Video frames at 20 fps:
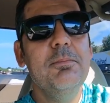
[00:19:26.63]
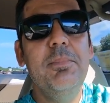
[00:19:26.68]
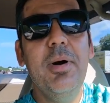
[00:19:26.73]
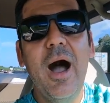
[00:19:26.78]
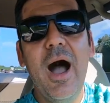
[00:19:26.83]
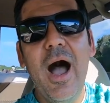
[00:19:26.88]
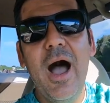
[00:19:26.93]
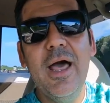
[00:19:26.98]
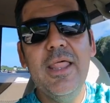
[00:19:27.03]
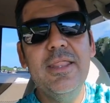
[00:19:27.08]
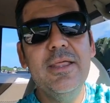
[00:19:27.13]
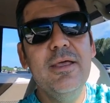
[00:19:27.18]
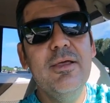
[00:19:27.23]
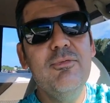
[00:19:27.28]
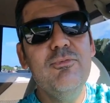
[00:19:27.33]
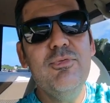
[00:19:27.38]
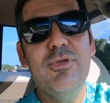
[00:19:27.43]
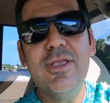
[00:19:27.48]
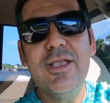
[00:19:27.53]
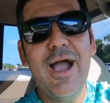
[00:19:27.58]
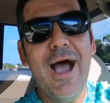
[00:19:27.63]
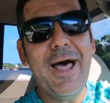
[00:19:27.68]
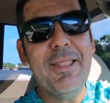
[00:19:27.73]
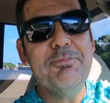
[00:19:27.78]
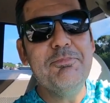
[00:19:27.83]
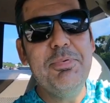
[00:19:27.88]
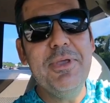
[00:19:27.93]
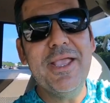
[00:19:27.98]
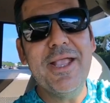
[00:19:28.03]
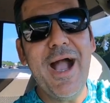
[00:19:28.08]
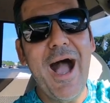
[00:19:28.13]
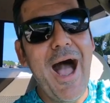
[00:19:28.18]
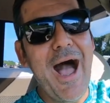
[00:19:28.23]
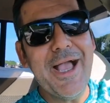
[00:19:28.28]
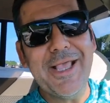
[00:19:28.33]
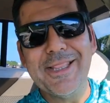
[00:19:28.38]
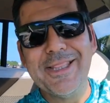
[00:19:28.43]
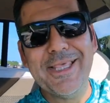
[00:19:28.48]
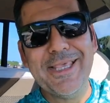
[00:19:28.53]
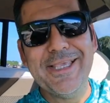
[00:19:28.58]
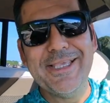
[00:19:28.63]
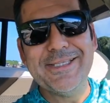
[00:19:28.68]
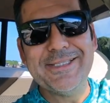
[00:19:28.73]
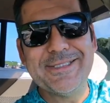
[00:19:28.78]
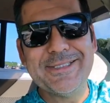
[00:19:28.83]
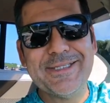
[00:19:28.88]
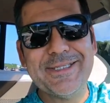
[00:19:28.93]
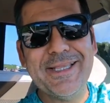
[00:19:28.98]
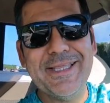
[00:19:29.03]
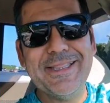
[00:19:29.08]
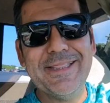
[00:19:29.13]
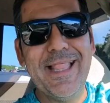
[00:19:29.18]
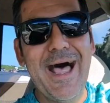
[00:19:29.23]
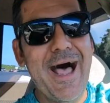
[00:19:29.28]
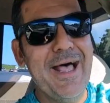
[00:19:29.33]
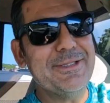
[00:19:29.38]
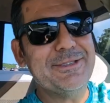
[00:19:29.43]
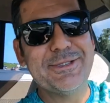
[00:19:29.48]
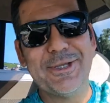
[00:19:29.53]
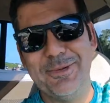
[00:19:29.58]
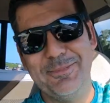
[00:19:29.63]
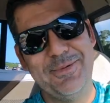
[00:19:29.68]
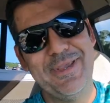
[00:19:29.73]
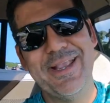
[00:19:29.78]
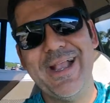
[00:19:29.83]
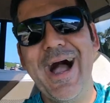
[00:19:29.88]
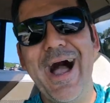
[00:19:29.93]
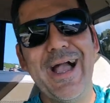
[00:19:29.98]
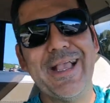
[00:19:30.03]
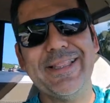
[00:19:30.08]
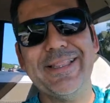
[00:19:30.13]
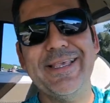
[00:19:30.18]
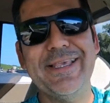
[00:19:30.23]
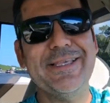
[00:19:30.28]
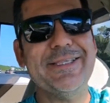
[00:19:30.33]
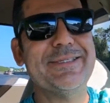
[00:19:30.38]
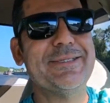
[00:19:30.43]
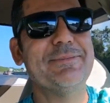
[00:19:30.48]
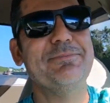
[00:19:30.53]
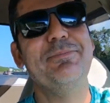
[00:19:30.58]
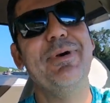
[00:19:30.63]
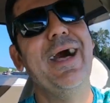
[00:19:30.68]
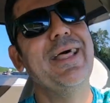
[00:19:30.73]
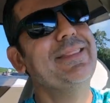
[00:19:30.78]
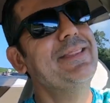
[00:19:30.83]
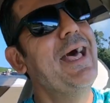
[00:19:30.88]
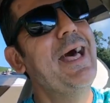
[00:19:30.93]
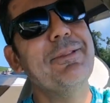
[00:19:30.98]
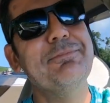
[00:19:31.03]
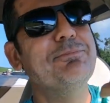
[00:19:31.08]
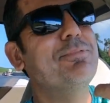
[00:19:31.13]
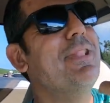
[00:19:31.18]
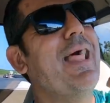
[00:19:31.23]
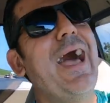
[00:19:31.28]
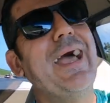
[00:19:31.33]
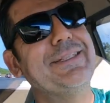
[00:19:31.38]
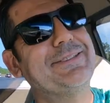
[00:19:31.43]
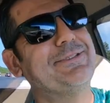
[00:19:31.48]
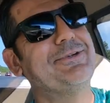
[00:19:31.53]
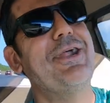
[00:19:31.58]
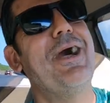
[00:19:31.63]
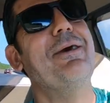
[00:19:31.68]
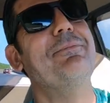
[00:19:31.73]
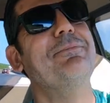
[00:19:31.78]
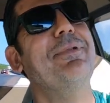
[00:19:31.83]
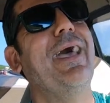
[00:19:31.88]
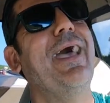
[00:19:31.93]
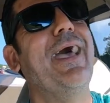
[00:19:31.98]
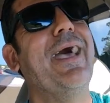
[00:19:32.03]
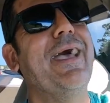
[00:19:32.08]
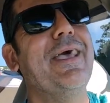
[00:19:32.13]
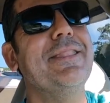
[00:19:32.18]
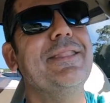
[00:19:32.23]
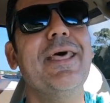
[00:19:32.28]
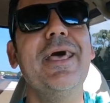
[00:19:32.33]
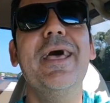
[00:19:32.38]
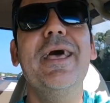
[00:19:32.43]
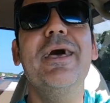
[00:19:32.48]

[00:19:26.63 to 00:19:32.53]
But we got big uglies, lots of big uglies, but not black drum, man.